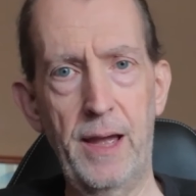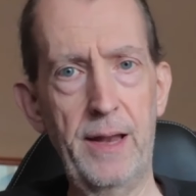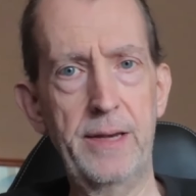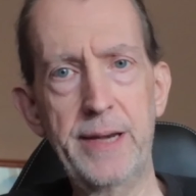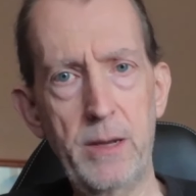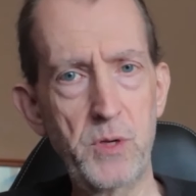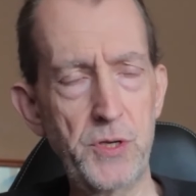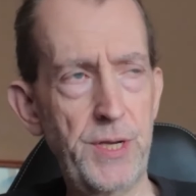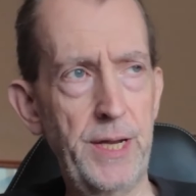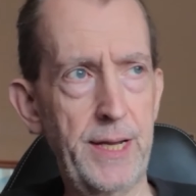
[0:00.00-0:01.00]
And now you're
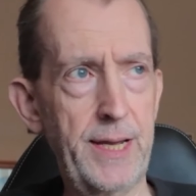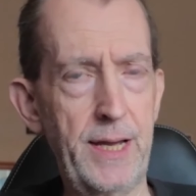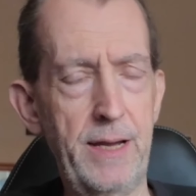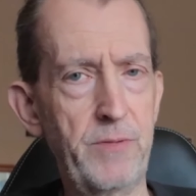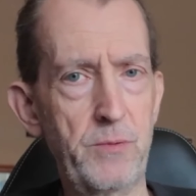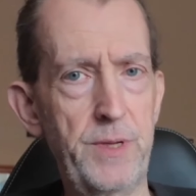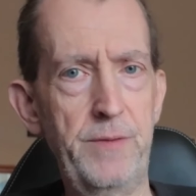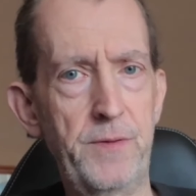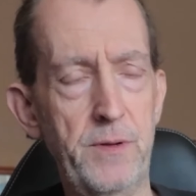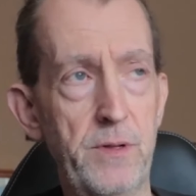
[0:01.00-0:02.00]
saying I can't have a
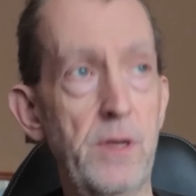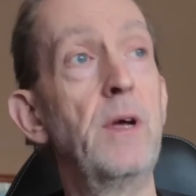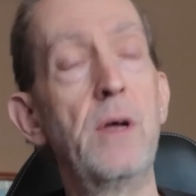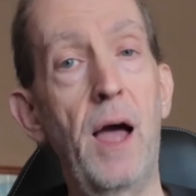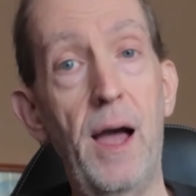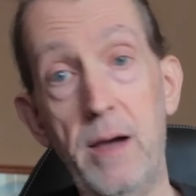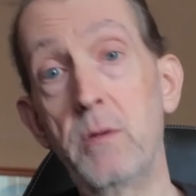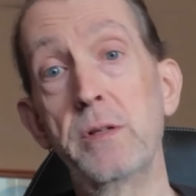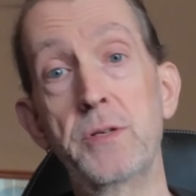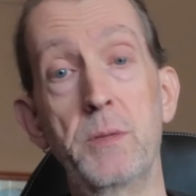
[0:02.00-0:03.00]
refund. I
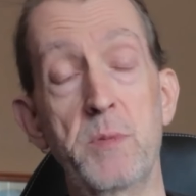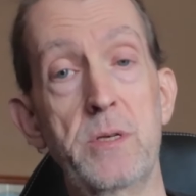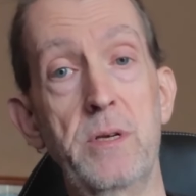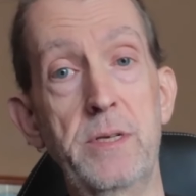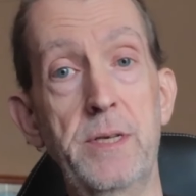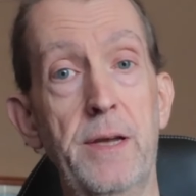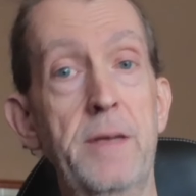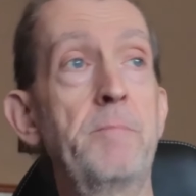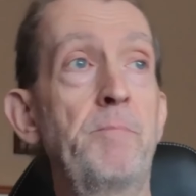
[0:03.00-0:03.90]
went to see my solicitor.